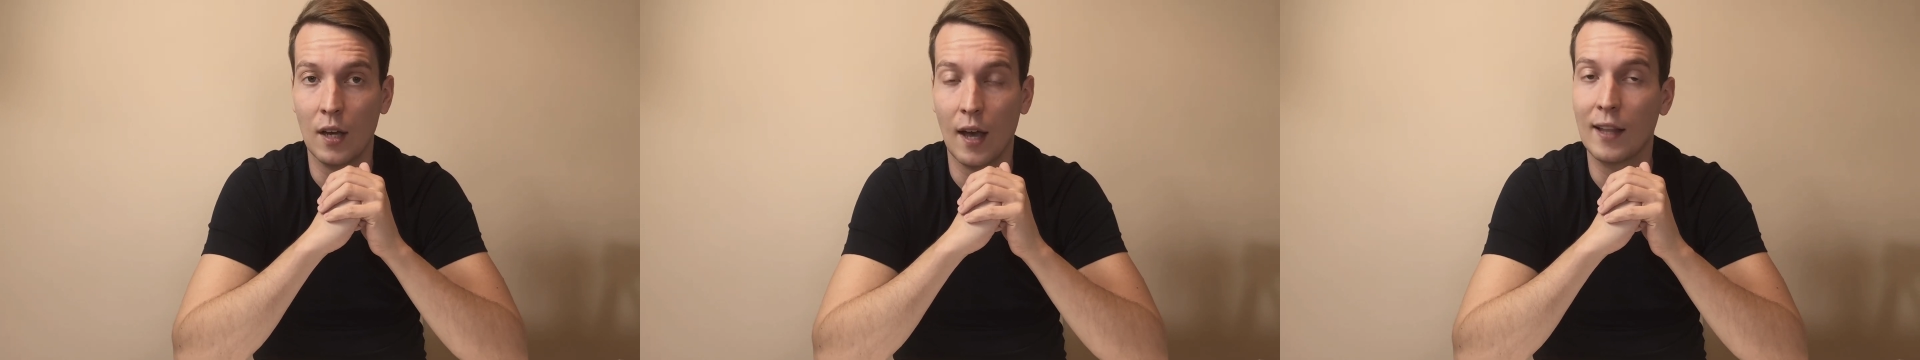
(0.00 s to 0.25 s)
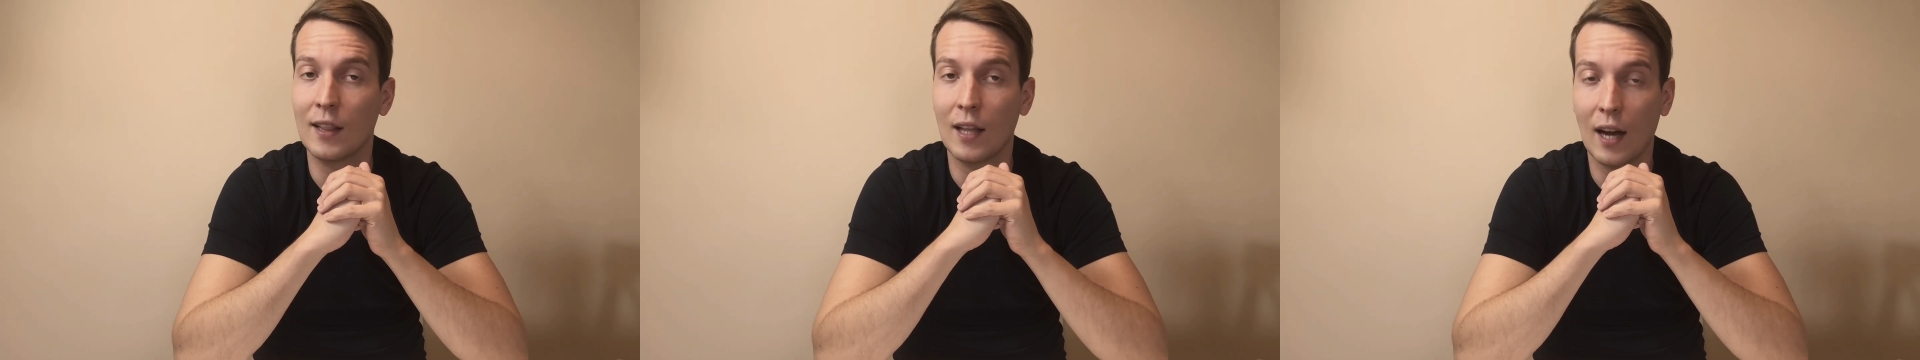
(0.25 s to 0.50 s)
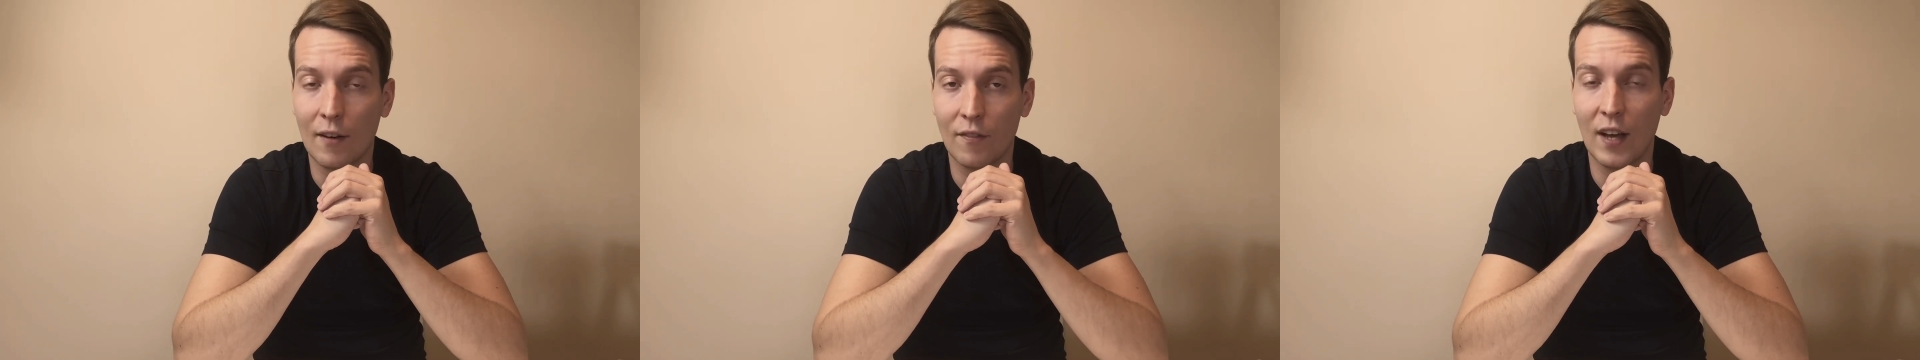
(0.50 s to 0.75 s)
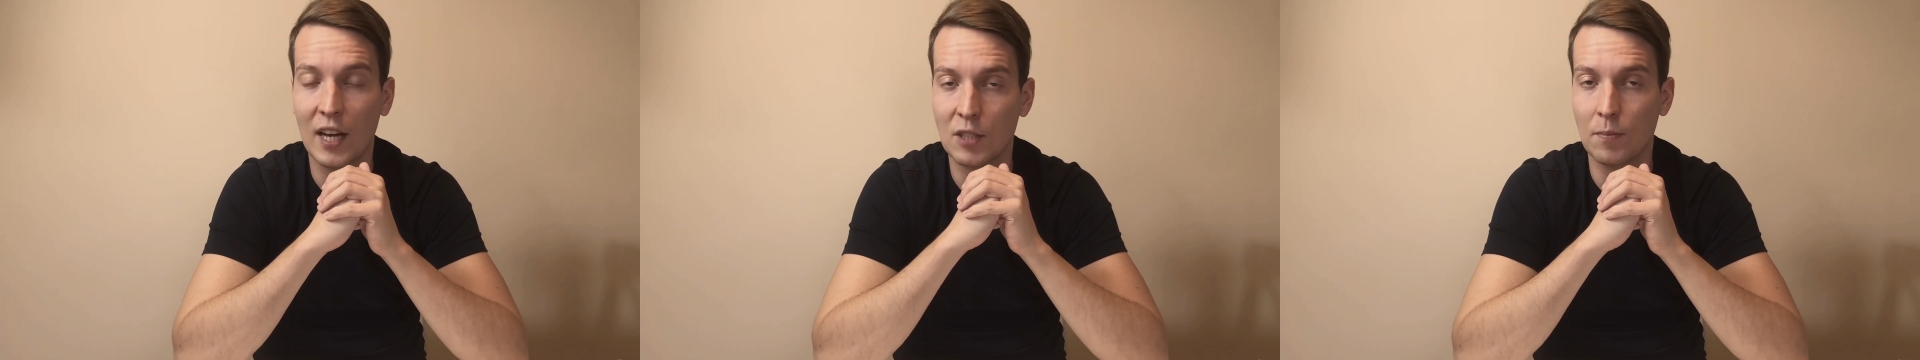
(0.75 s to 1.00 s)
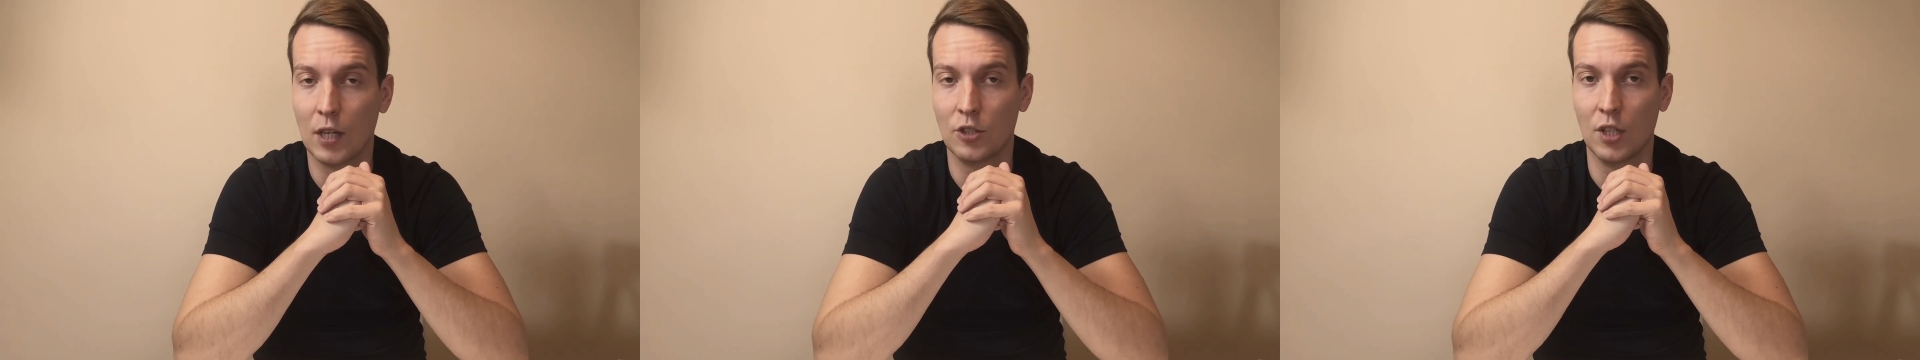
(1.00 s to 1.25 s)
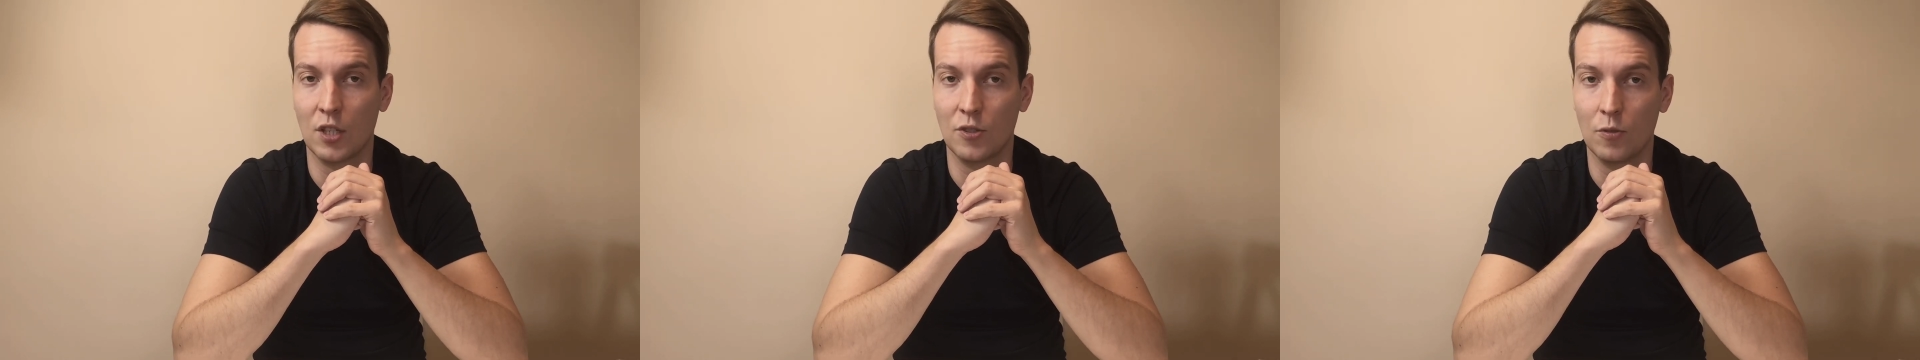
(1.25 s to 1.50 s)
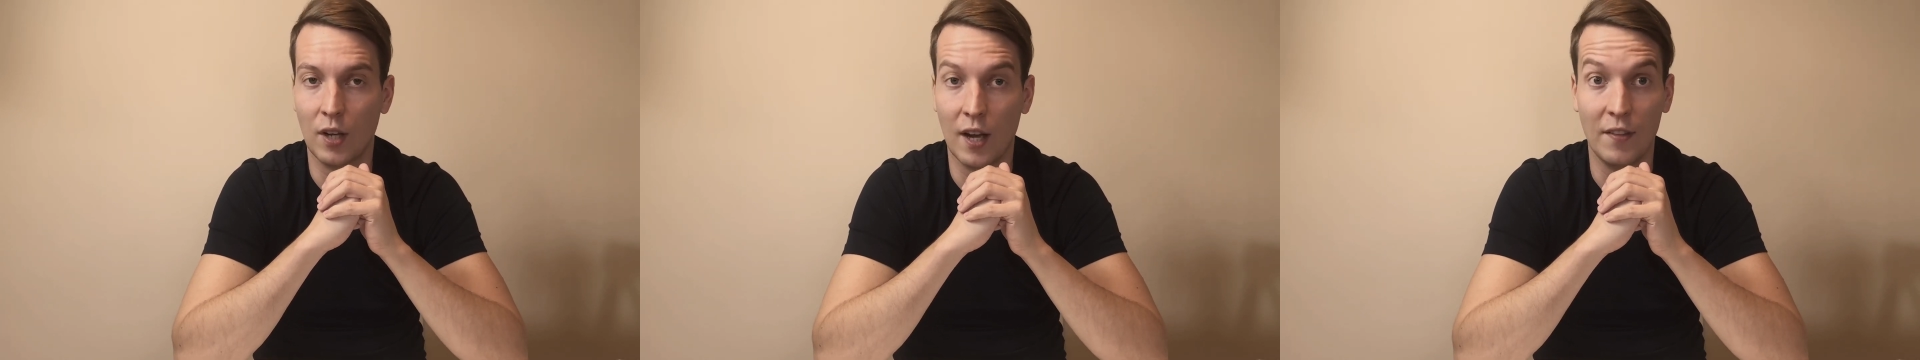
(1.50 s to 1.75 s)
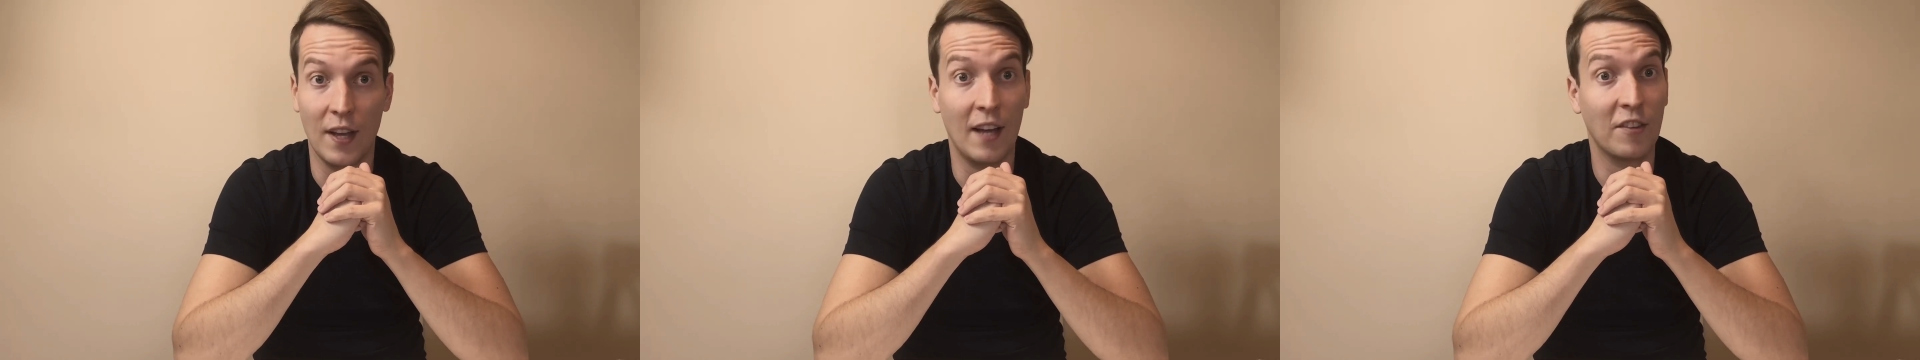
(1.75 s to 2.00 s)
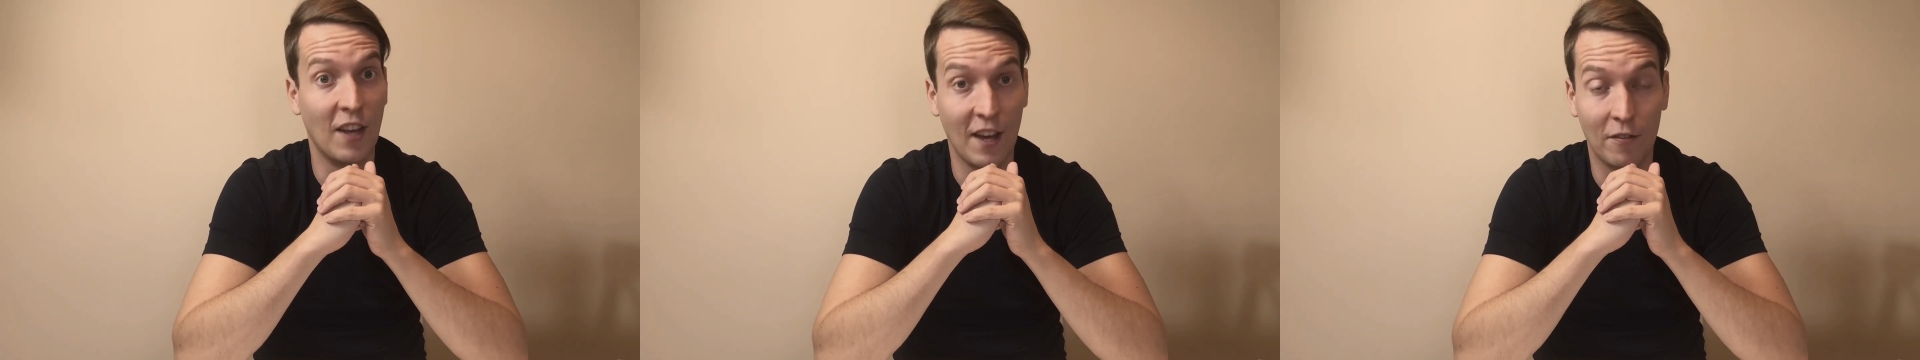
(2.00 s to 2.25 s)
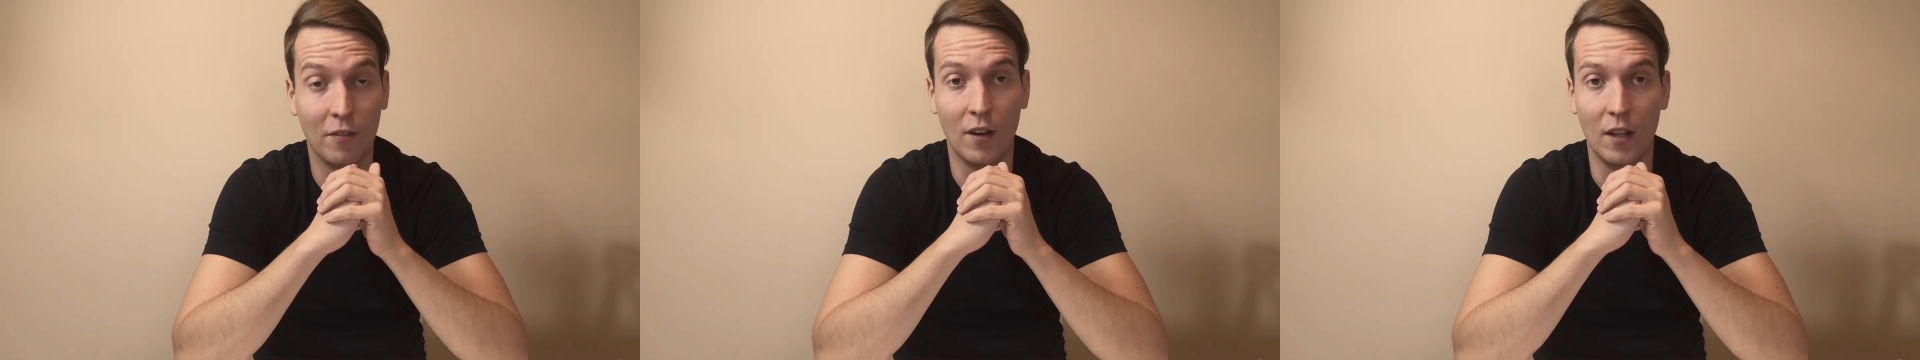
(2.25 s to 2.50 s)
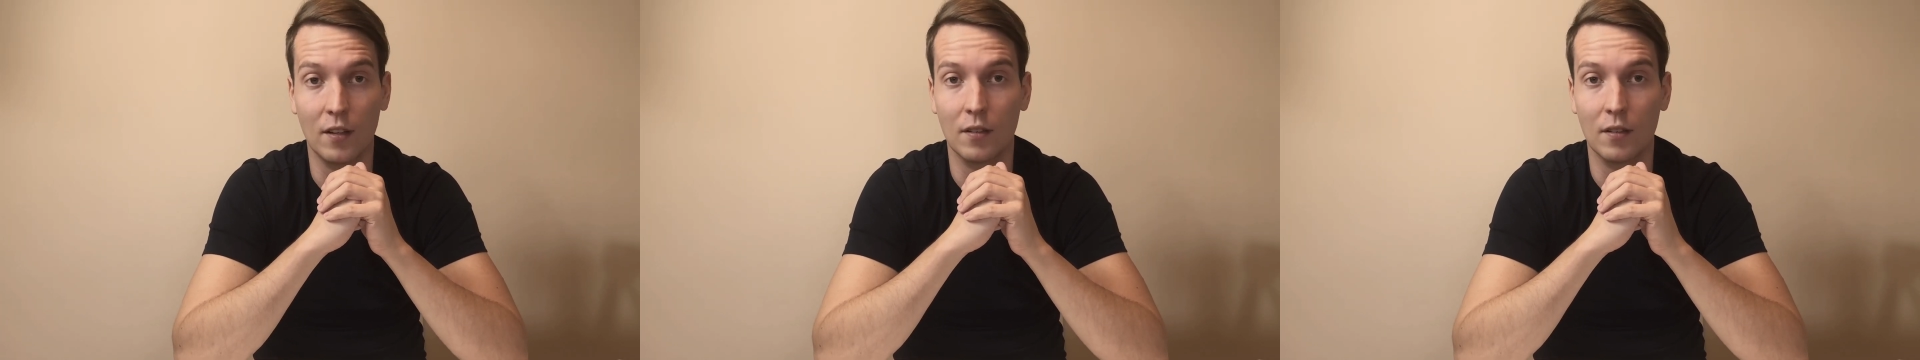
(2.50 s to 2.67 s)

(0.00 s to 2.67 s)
and laugh as much as you can and have fun.